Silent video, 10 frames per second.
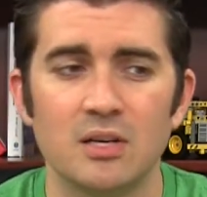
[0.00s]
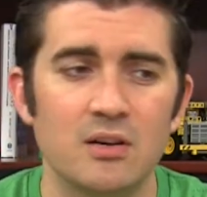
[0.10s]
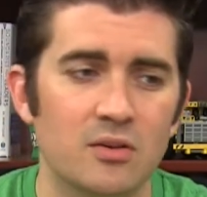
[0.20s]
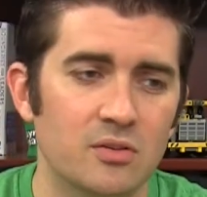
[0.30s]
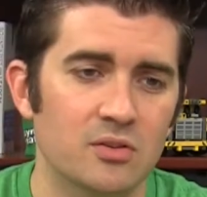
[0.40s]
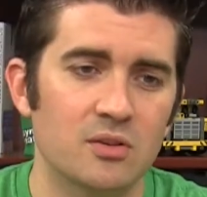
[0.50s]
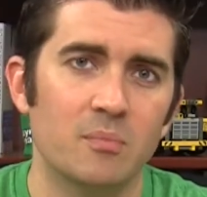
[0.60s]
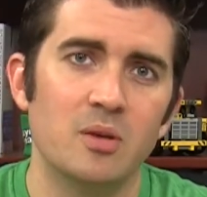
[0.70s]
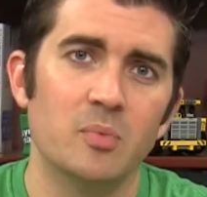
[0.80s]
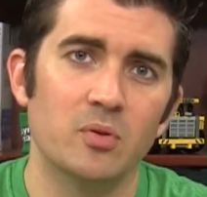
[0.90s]
and I know there's
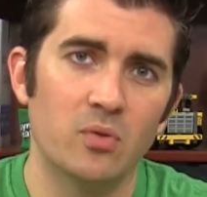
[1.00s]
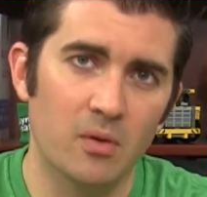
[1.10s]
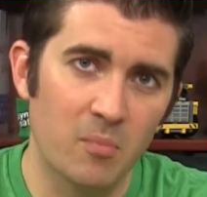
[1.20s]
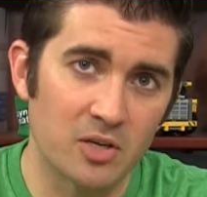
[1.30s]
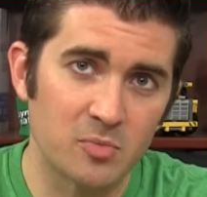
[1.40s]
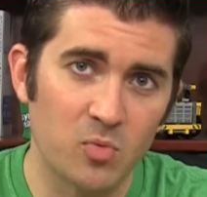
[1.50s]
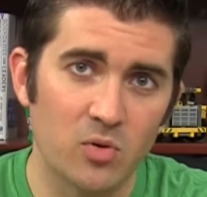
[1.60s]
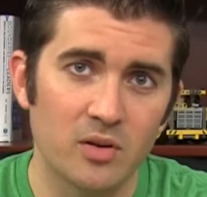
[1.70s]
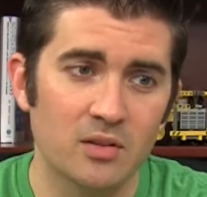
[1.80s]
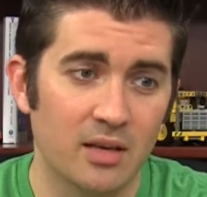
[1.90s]
some people who are much
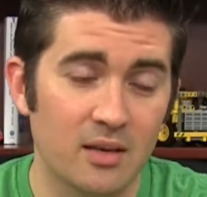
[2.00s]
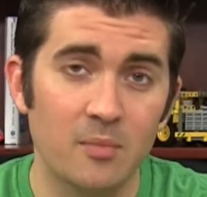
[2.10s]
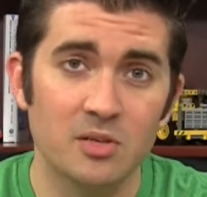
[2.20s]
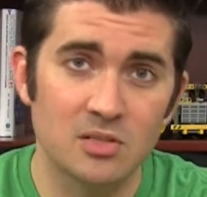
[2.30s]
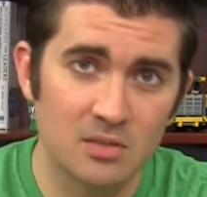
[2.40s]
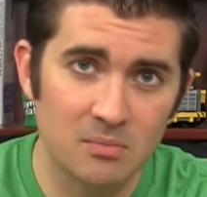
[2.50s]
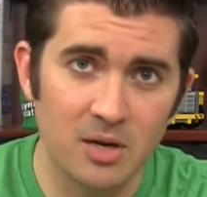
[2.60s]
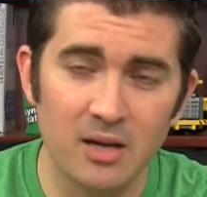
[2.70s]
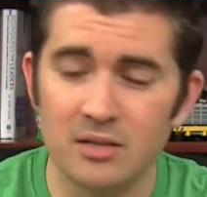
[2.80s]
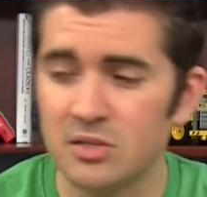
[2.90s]
more in, like chemists and
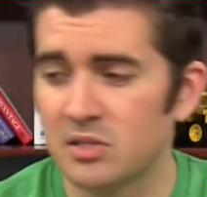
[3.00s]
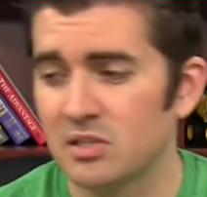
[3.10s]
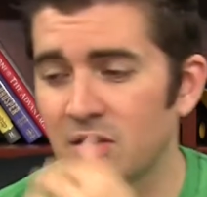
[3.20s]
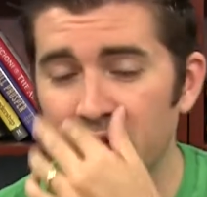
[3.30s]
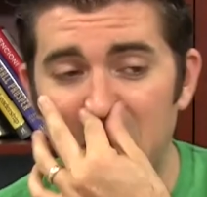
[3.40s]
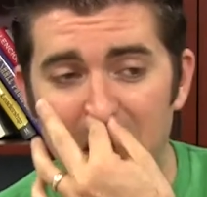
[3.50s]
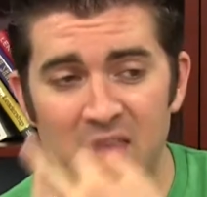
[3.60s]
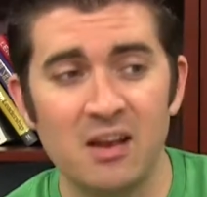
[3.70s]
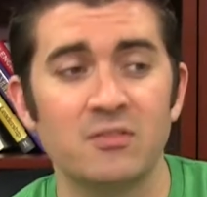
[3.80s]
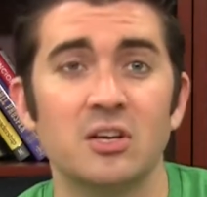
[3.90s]
biologists and stuff like that,
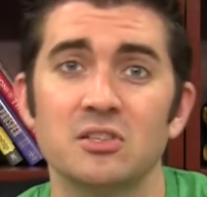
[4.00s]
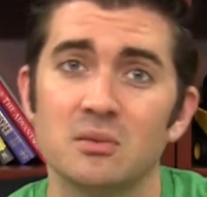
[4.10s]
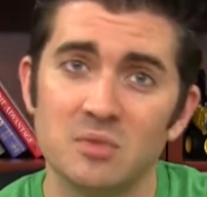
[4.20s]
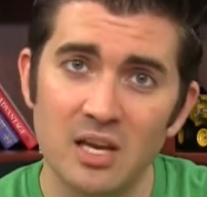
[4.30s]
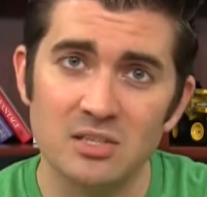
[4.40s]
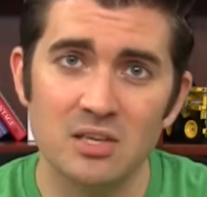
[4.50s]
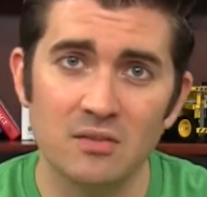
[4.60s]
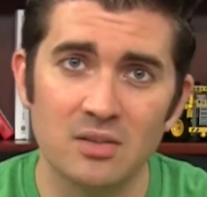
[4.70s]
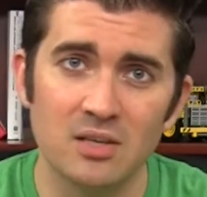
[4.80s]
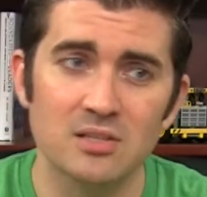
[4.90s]
that have done some testing
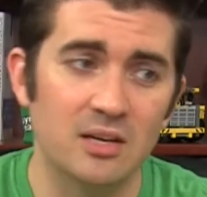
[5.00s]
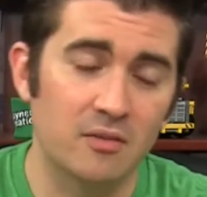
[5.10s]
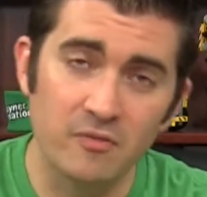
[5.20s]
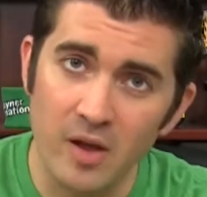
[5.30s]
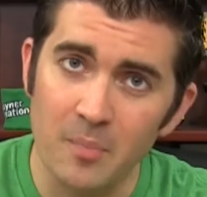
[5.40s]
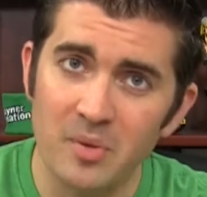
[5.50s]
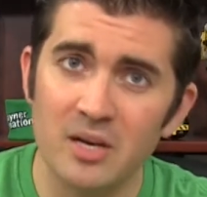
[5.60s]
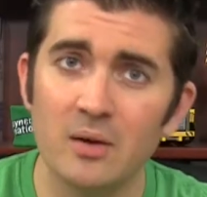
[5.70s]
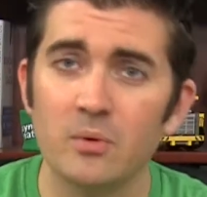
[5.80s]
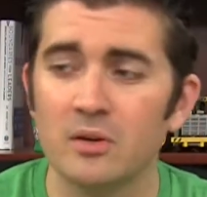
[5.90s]
of things like on Fountain
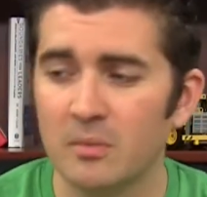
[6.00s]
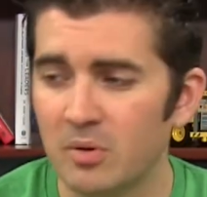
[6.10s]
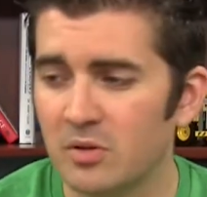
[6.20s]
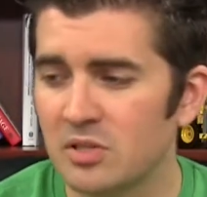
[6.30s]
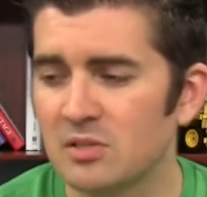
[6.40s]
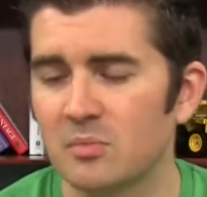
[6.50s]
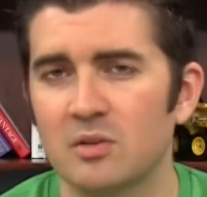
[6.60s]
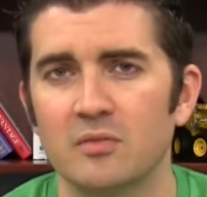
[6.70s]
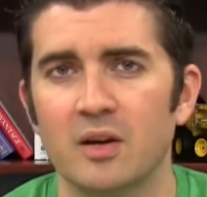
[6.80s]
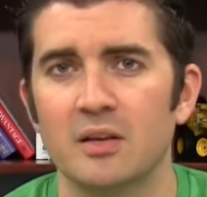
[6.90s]
Pen Network and posted some of
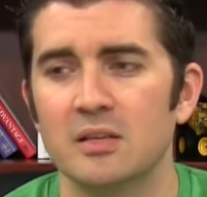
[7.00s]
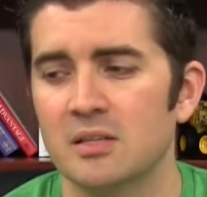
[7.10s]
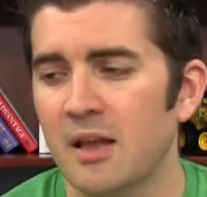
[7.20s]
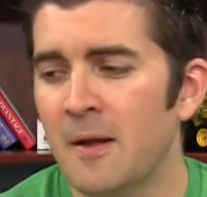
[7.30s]
their findings.